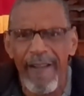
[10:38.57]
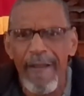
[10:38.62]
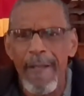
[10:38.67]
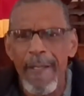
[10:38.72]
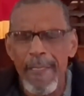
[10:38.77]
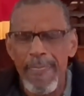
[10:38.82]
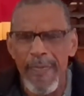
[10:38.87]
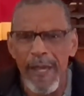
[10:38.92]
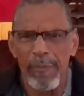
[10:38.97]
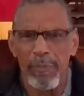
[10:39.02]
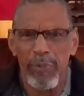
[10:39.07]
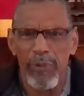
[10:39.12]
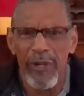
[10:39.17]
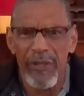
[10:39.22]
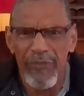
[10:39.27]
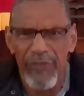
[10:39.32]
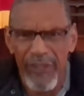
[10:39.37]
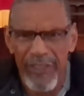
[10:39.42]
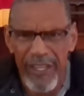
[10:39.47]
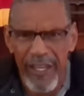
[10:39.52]
that pray for
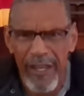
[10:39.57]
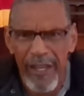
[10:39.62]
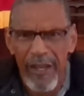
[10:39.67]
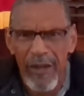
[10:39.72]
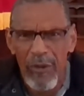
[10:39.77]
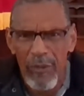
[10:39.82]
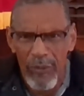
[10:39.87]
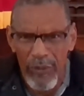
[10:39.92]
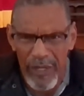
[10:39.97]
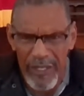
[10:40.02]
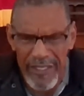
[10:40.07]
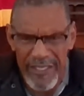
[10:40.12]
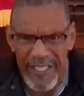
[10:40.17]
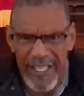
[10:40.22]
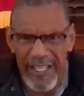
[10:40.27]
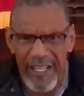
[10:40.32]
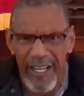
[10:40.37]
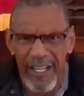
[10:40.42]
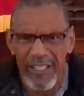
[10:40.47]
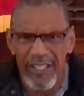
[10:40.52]
the ones that
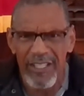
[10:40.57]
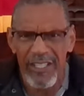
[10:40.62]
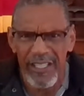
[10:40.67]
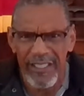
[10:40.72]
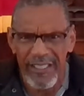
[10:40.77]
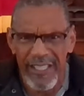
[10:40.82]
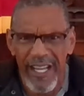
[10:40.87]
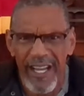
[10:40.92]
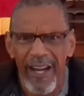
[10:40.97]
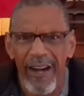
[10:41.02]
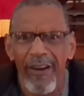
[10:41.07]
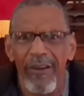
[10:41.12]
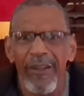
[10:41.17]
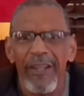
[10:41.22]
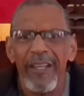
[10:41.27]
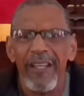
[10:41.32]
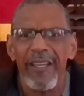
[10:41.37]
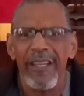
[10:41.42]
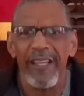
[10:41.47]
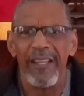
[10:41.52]
are shut down.
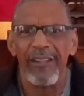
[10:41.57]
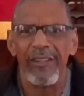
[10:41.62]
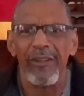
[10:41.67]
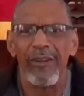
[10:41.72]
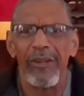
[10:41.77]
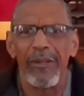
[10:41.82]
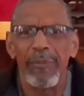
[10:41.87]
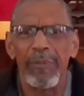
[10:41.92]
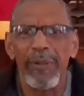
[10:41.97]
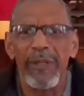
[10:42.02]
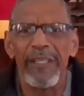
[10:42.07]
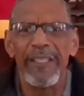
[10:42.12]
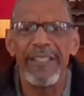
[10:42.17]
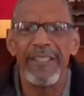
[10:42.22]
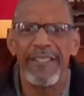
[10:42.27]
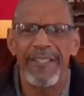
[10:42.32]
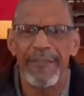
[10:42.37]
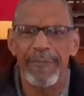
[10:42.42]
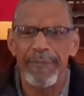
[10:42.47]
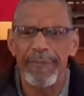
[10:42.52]
And Lord,
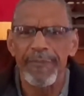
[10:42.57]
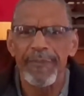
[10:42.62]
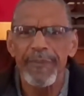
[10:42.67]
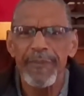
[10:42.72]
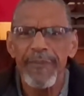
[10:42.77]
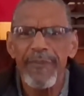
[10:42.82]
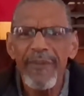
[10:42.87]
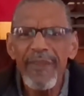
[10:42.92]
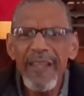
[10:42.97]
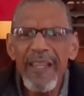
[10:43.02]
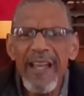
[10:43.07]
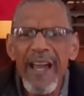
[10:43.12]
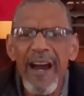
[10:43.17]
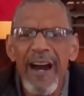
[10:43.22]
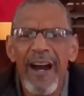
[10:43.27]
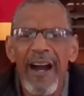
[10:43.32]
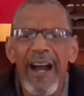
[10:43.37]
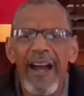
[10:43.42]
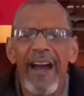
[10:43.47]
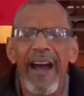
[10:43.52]
please, uh,
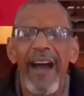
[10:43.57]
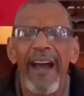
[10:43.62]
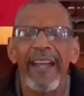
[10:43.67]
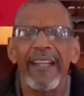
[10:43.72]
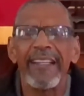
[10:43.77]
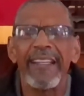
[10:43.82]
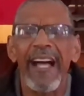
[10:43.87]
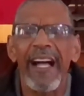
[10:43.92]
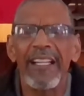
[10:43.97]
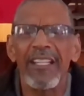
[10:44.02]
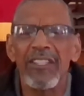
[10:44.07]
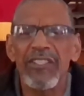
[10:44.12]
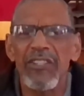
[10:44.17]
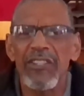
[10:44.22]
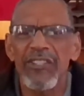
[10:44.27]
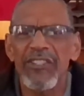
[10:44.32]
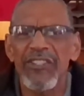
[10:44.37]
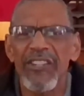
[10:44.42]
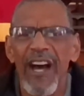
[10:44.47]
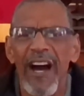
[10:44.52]
I acknowledge your
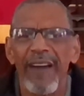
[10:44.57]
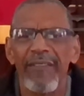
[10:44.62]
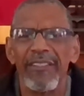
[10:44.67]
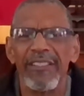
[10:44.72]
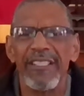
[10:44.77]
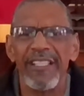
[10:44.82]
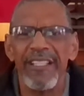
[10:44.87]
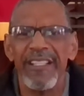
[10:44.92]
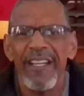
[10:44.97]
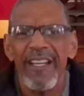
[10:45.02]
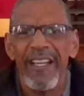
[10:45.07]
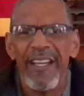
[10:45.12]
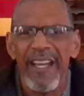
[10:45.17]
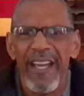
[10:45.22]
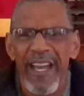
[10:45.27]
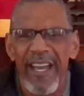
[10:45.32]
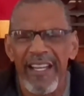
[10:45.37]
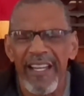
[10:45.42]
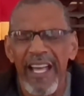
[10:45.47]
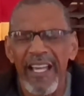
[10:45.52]
sovereignty and
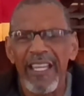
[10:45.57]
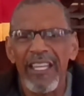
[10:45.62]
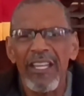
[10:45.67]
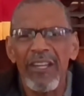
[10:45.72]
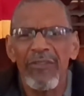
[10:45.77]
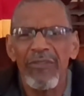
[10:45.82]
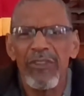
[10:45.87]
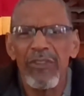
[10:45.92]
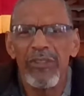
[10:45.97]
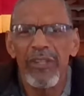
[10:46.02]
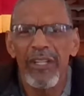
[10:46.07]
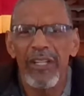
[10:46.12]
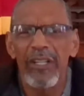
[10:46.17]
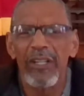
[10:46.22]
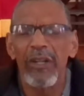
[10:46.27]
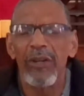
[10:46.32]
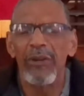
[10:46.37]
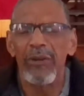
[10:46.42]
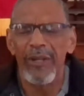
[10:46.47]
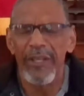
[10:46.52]
I give you the
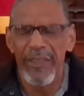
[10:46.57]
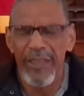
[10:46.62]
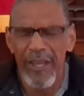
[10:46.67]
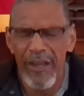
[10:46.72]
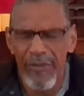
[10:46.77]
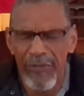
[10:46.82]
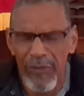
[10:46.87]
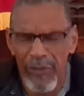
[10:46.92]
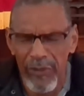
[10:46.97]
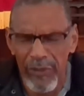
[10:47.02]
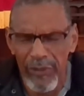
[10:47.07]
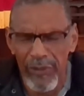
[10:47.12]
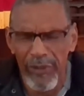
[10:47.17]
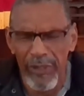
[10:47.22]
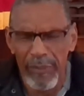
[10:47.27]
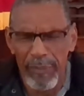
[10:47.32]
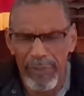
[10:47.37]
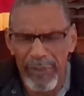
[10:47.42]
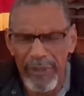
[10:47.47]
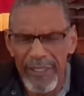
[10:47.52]
glory. Therefore, Lord,
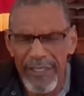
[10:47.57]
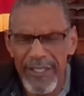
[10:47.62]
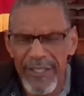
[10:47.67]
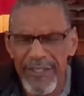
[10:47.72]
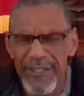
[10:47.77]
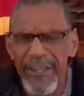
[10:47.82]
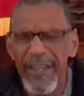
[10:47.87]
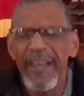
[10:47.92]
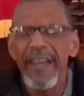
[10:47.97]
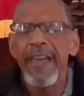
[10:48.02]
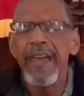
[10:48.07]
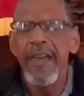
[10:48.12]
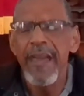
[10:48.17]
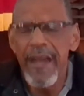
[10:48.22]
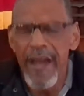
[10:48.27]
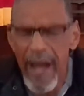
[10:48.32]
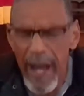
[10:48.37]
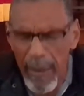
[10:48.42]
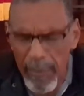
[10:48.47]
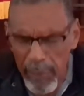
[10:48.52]
please hear our
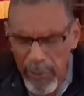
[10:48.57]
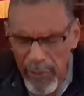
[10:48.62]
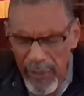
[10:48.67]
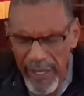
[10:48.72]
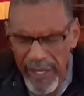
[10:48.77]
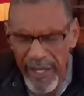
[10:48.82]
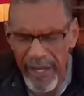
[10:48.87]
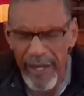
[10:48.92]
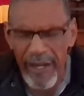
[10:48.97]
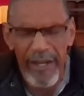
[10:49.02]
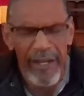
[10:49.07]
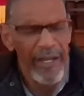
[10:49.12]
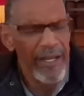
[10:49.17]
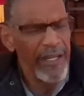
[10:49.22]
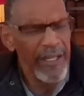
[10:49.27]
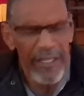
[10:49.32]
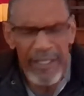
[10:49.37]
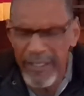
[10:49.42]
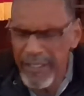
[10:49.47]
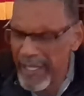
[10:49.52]
prayer,
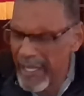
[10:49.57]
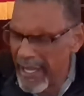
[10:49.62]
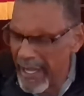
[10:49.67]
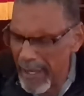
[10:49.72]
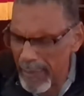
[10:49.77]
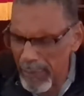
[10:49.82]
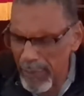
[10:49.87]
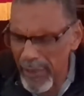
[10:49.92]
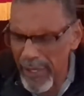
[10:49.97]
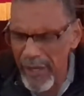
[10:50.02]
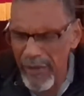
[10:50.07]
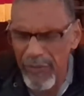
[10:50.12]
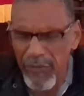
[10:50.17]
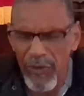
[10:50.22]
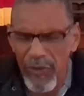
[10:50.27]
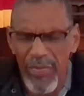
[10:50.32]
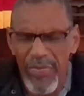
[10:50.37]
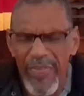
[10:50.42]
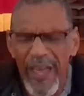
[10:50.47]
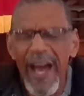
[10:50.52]
honor our prayer for
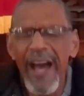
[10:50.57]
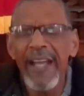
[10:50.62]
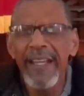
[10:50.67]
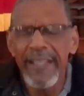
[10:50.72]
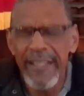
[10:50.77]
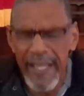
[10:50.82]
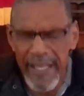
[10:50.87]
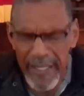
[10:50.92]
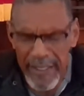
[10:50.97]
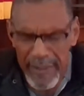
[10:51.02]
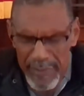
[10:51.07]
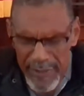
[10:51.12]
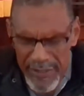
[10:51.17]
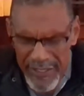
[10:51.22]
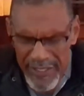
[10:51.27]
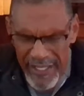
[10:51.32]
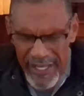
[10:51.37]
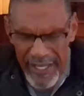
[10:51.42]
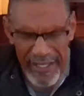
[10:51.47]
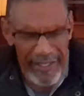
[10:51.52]
thy name's
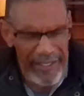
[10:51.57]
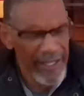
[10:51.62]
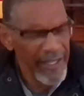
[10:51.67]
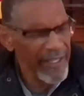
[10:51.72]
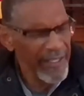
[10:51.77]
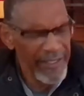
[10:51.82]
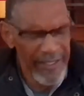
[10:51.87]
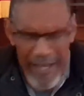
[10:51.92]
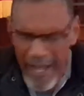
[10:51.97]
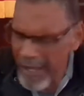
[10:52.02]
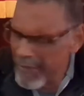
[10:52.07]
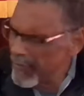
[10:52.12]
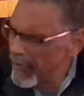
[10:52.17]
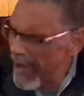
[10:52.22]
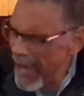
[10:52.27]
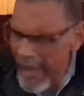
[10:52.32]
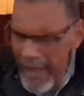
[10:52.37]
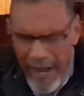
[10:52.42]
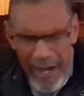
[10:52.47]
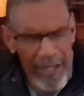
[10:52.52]
sake, not for
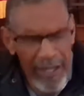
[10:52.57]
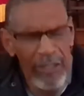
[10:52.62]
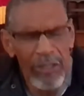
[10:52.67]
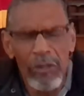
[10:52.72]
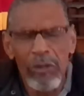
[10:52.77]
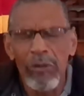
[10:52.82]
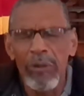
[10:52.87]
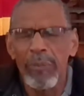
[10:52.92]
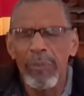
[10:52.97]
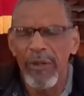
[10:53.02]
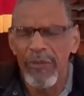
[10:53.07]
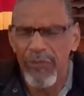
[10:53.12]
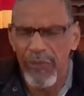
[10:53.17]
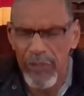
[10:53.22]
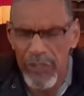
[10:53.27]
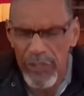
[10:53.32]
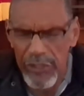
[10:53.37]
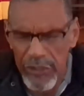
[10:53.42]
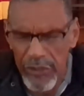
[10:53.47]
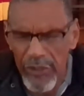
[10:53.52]
our glory, but for
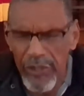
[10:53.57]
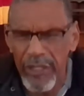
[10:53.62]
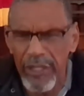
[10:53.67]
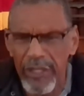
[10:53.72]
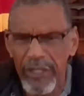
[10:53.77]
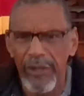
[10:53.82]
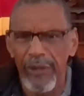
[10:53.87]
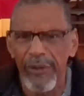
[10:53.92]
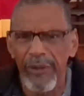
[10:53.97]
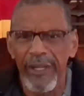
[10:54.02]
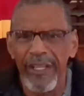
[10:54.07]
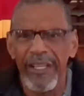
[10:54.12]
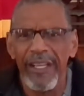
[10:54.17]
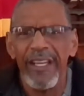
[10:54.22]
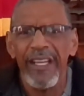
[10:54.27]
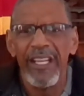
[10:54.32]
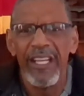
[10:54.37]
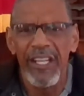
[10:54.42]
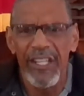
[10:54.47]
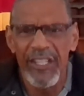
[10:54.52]
your glory.
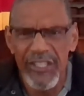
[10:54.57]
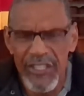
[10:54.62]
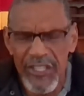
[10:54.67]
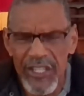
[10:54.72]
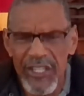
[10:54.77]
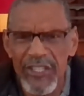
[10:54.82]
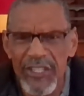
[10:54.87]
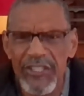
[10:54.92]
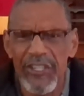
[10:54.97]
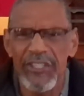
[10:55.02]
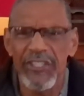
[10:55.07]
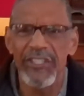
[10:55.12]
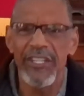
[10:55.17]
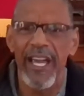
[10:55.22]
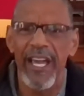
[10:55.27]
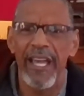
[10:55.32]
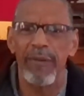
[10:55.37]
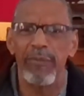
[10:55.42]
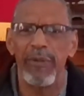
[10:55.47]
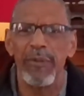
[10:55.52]
In Jesus' name
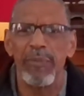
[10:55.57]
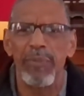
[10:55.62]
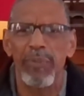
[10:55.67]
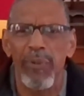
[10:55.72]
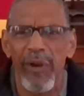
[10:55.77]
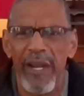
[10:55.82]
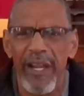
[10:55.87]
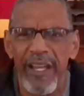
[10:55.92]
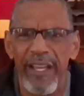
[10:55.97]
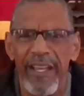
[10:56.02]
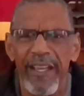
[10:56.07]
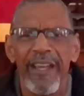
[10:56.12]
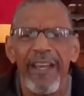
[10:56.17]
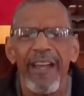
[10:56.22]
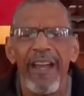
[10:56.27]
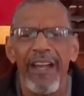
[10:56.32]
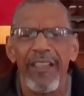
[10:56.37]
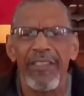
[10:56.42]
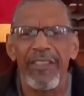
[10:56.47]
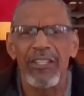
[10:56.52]
we pray. And
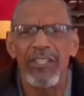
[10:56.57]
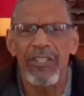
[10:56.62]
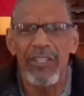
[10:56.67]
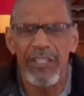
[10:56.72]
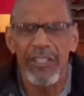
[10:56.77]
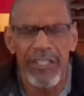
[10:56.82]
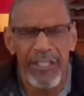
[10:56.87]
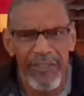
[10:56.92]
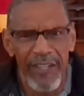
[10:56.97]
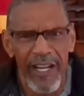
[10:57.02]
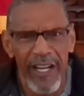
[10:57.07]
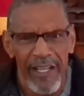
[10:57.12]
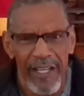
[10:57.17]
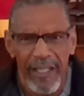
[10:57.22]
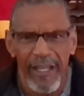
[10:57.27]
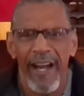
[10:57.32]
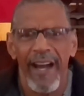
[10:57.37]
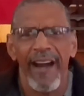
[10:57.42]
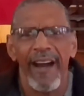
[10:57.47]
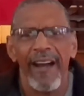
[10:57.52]
the church of God,
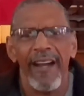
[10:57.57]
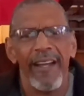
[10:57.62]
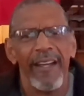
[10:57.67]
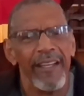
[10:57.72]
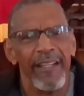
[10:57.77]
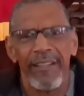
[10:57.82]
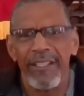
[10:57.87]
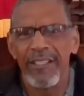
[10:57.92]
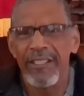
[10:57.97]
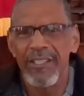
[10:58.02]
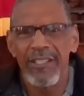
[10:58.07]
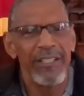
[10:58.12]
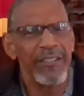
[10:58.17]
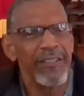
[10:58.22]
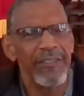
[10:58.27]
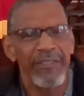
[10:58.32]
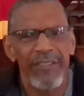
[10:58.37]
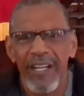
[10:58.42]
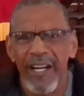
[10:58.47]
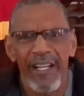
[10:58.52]
ah, and the church of
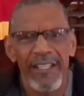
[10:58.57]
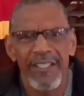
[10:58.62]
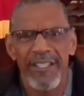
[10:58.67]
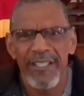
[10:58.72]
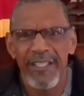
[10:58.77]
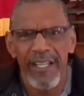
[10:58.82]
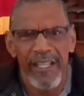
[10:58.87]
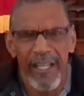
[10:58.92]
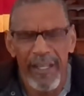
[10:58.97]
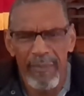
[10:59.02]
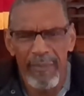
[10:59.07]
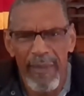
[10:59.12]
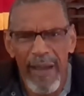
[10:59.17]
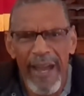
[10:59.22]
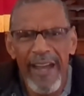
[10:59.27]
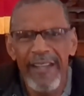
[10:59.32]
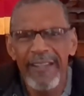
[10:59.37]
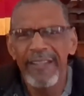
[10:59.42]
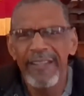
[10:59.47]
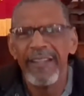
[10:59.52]
God said,
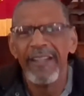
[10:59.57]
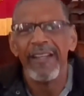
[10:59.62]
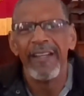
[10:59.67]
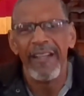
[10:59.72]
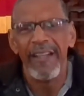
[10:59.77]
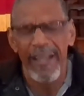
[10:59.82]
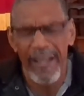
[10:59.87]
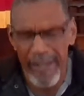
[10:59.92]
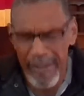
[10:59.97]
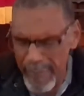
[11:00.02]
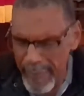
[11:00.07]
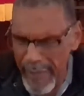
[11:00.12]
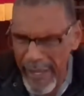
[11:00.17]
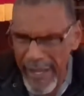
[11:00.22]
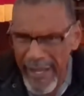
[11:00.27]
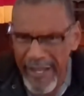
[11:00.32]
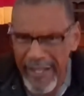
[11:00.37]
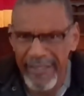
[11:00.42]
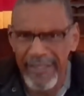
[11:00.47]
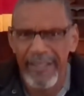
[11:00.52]
Amen,
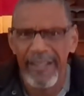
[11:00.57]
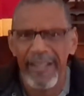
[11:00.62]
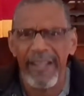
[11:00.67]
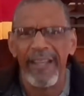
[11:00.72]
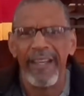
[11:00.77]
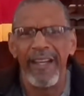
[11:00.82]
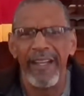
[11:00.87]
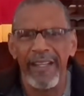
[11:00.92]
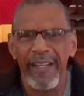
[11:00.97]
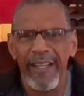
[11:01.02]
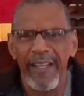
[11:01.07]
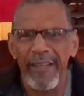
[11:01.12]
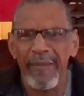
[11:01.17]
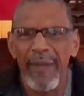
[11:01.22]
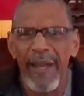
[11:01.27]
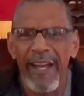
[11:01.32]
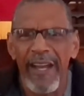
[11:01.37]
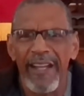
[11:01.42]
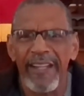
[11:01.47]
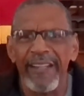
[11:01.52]
Amen, and amen.
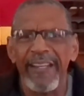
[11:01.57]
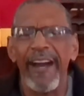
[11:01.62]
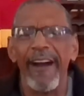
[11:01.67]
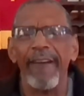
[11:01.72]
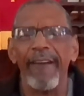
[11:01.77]
Now,